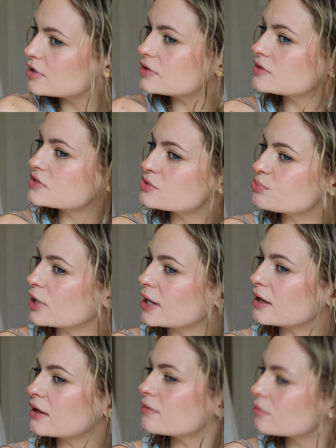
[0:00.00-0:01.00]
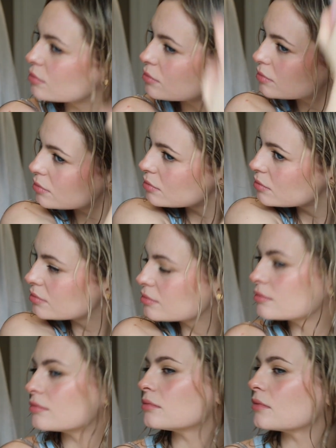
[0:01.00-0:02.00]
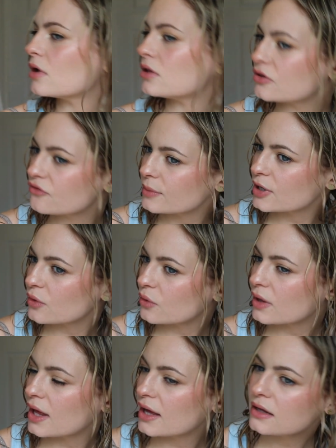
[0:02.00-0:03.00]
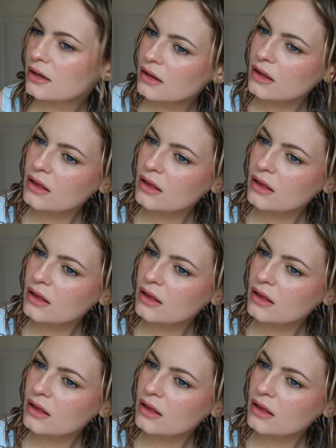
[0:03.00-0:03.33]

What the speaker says: spray it all over my whole head.